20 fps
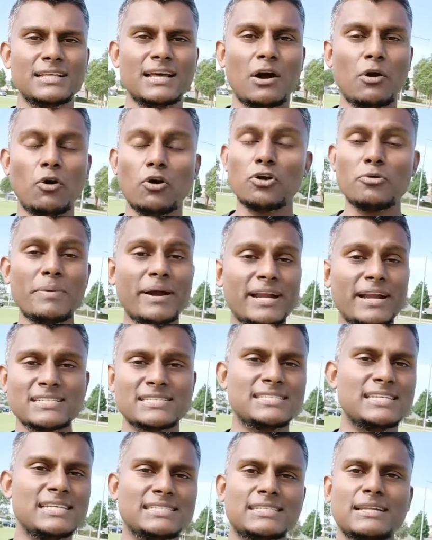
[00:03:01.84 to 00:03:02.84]
automated
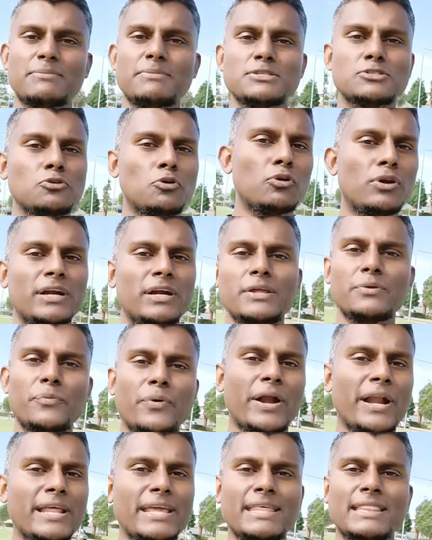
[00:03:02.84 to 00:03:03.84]
system is already
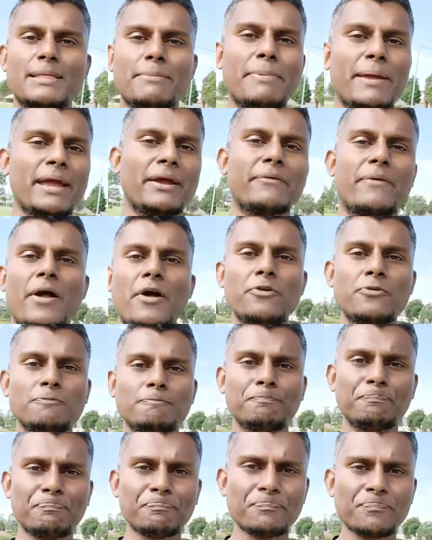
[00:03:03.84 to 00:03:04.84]
running in the background.
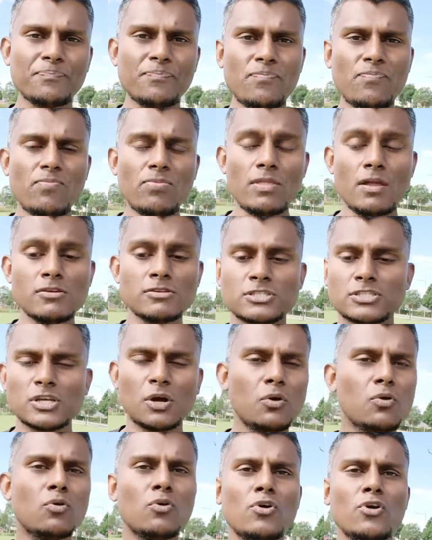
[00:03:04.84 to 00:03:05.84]

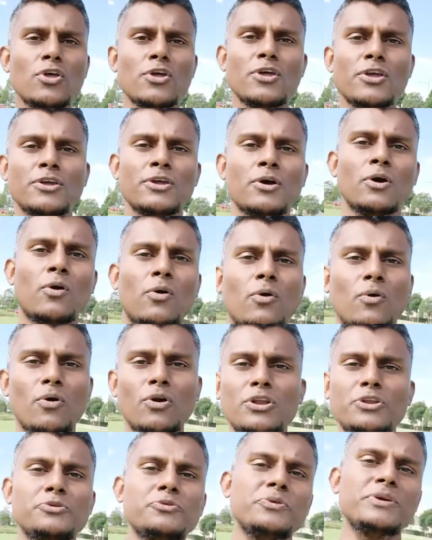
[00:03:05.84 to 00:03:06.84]
So
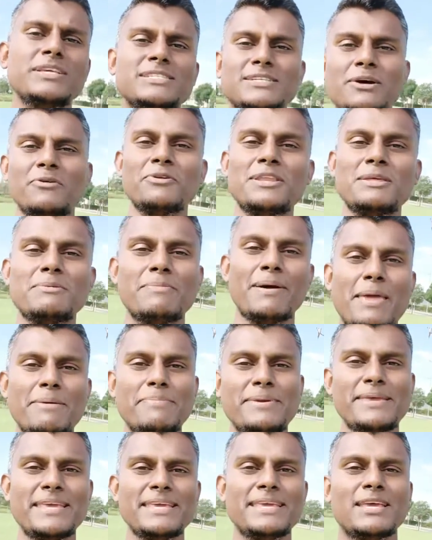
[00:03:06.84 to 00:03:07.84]
all you're doing is only
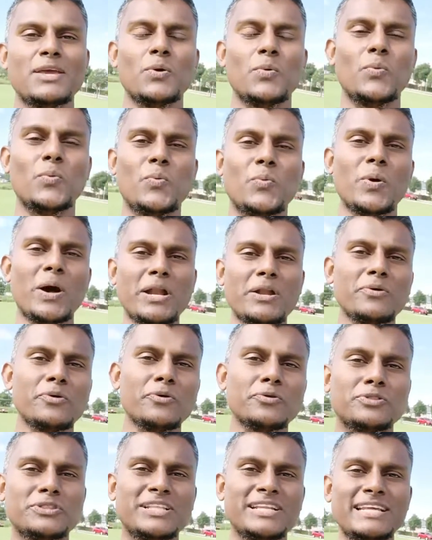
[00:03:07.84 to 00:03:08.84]
maybe 1
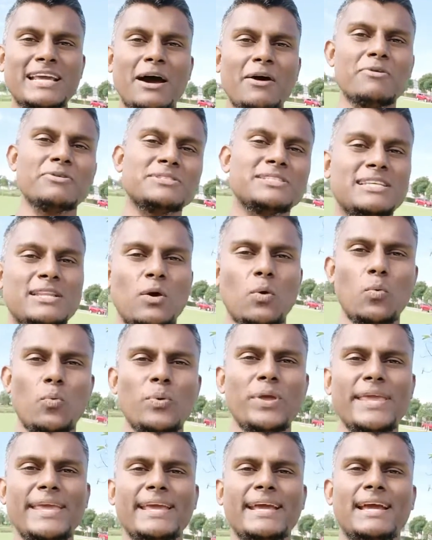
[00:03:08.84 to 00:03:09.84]
or 3 hours in a
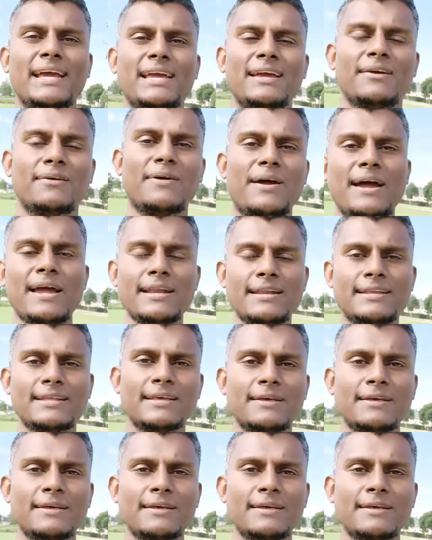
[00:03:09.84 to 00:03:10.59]
week, right?